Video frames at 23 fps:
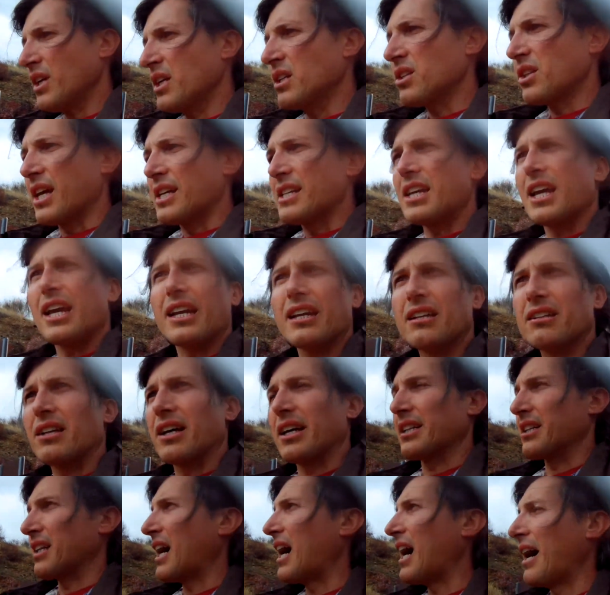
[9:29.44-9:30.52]
they take
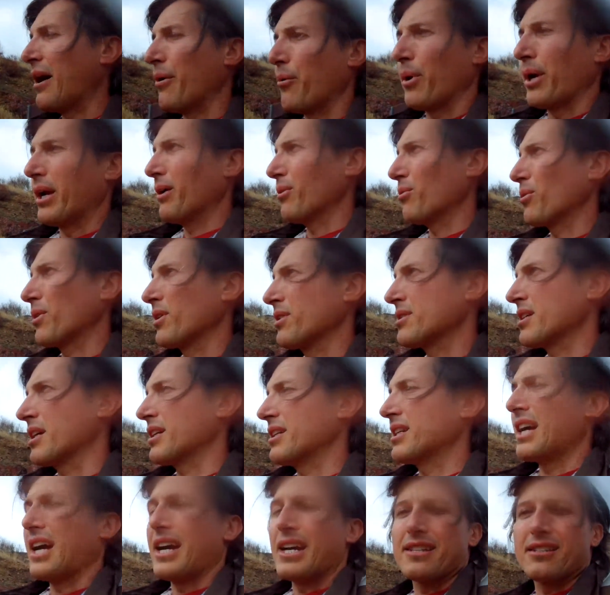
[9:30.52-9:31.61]
like the highway where it's like
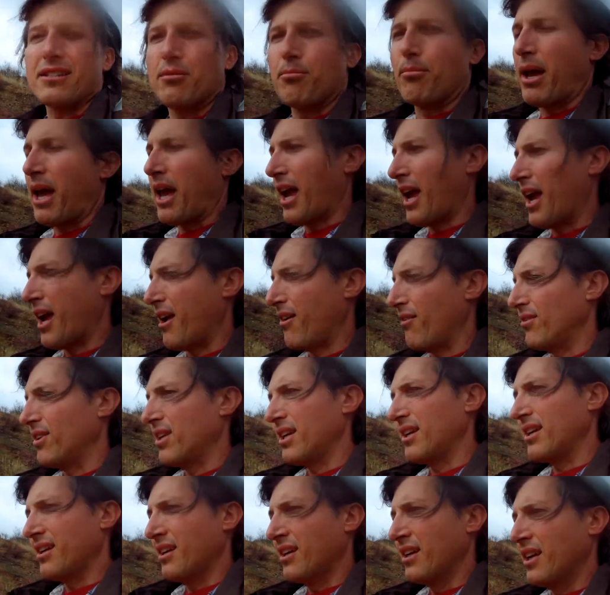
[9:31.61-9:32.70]
nice and paved,
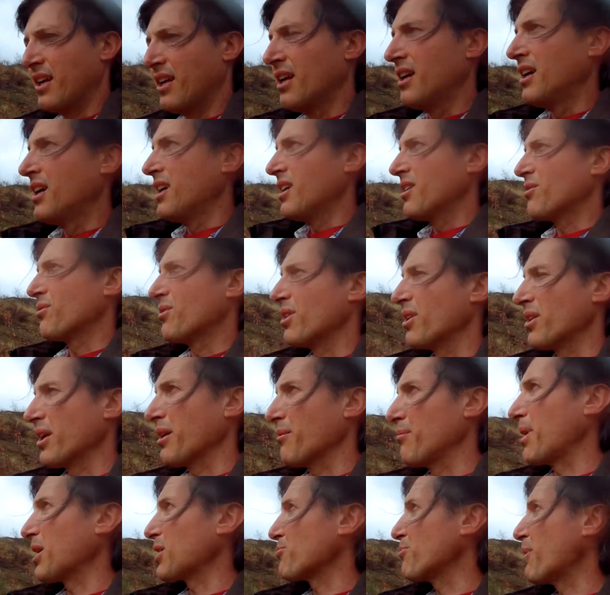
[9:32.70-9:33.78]
really
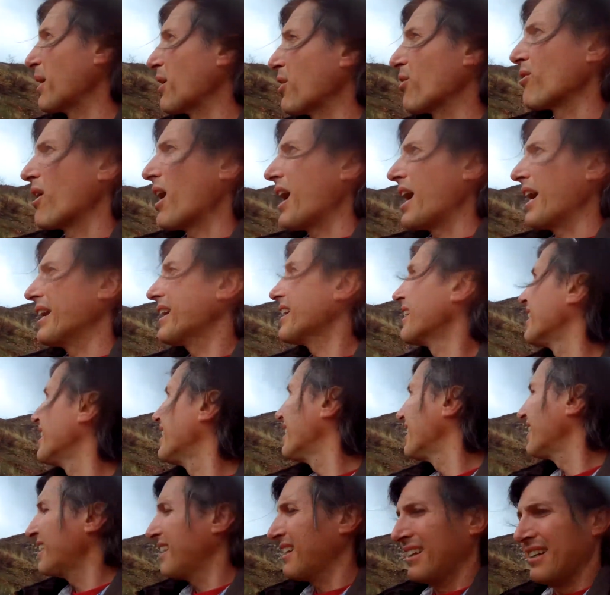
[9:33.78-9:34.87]
much better ride.
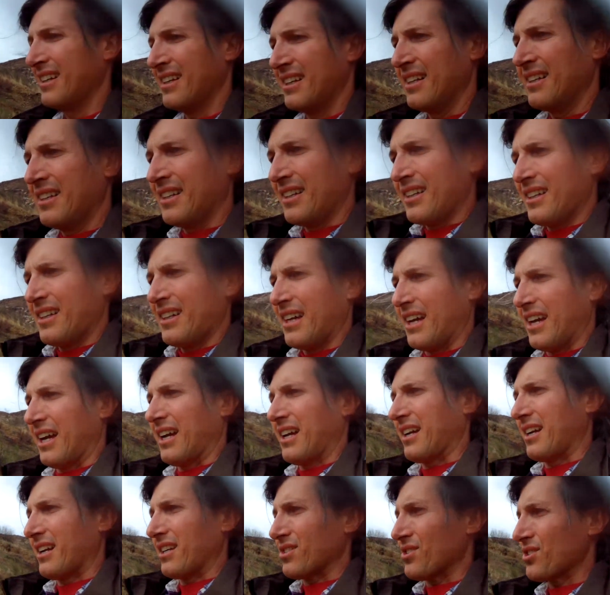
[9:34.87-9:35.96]

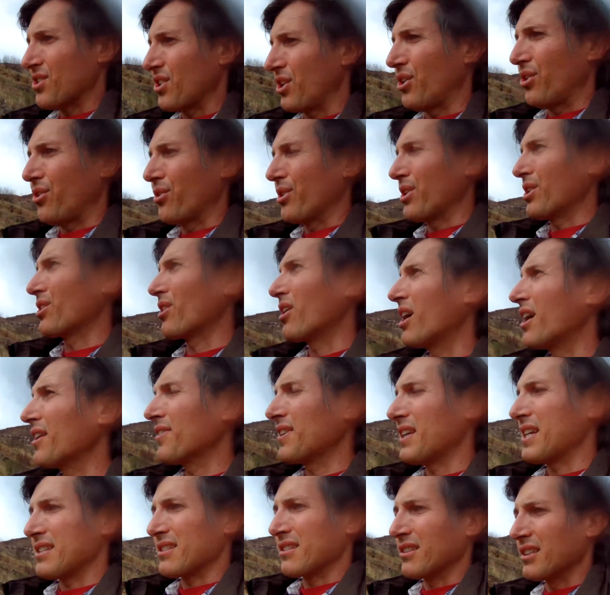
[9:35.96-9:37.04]
And so you're on
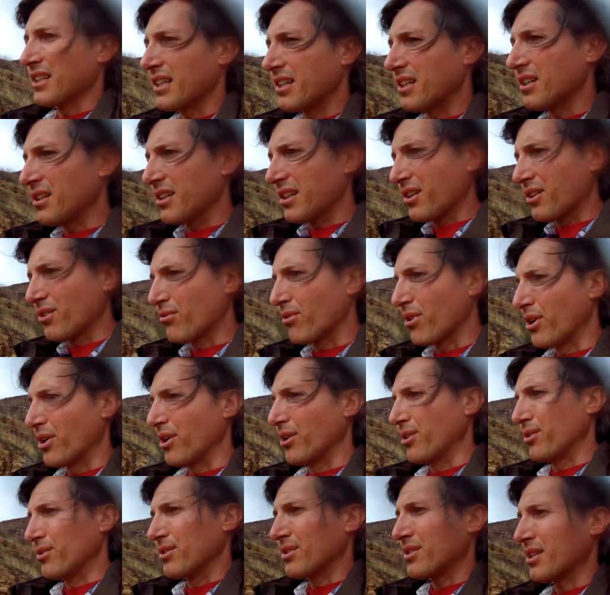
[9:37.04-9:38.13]
these little
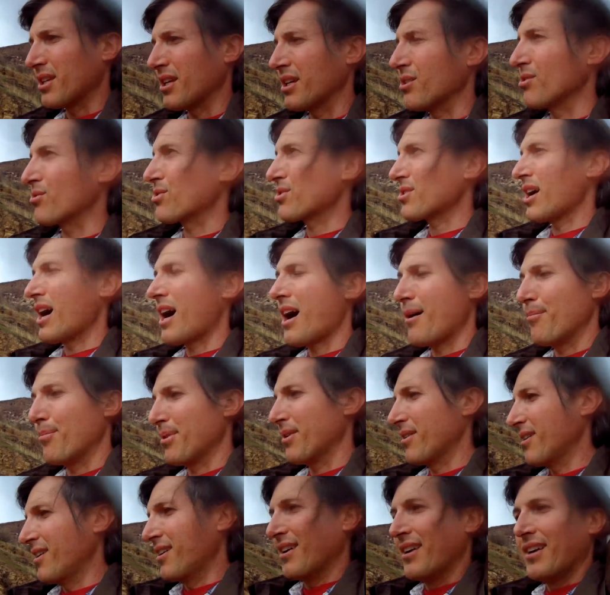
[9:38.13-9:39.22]
roads. You stop
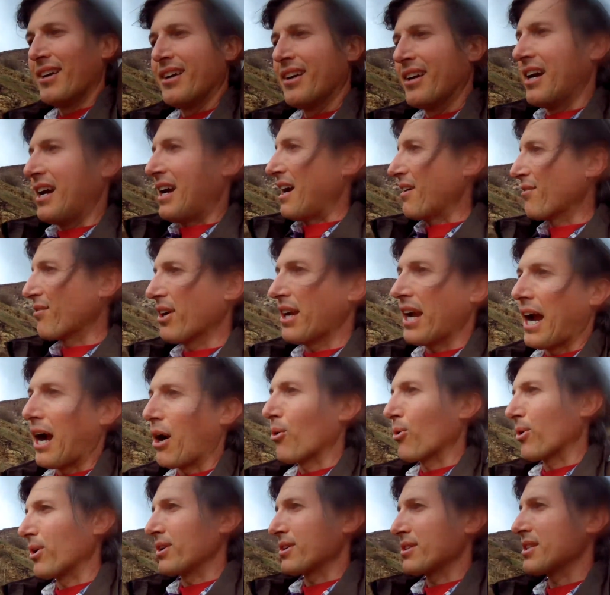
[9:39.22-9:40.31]
every
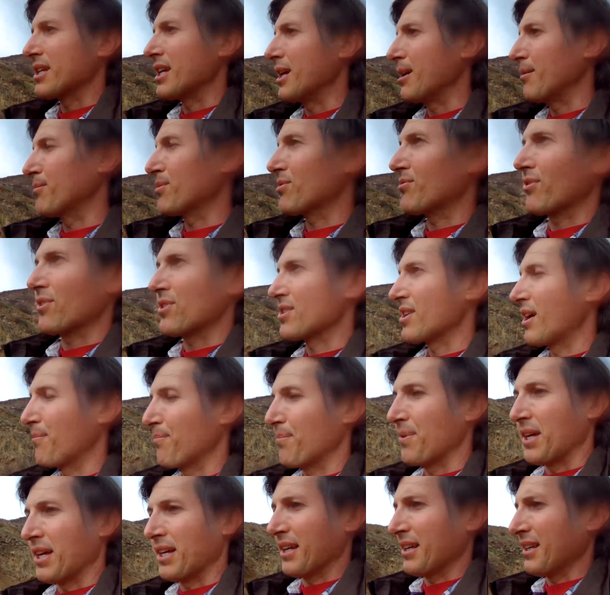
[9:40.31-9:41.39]
hour it seems for
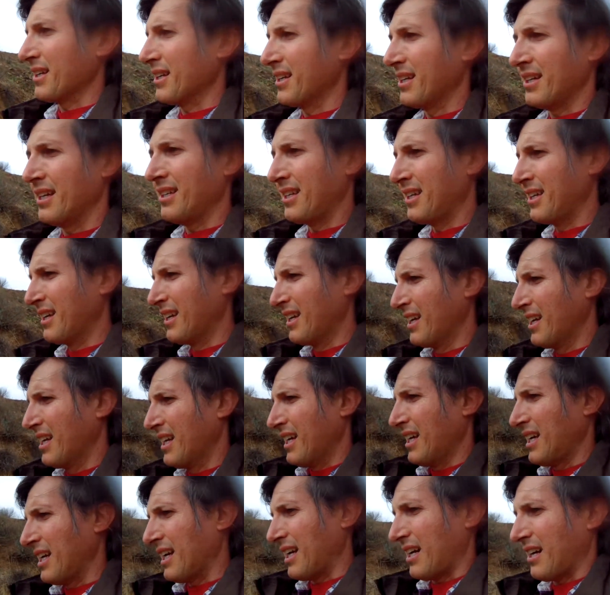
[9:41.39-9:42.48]
something.
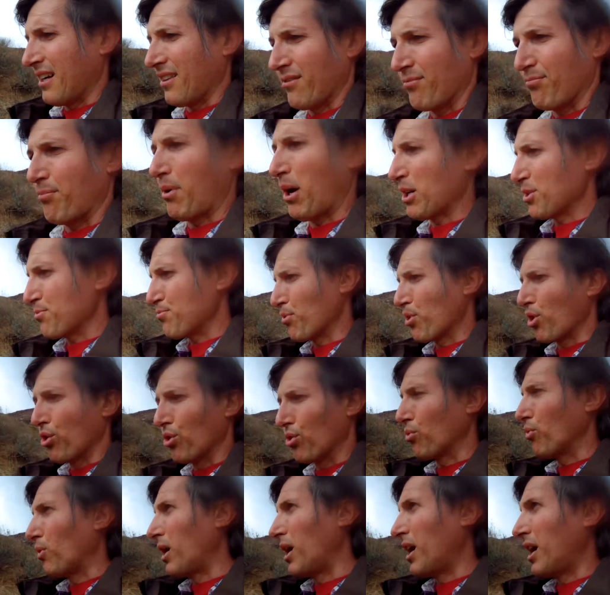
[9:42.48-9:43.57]
The bus broke
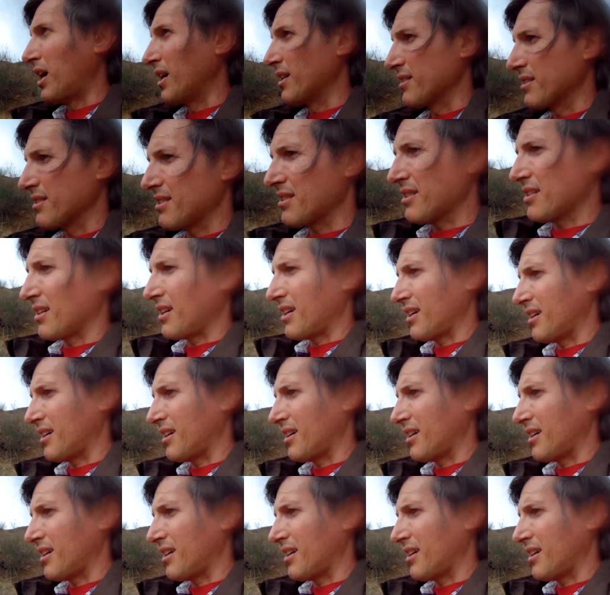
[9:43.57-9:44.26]
once,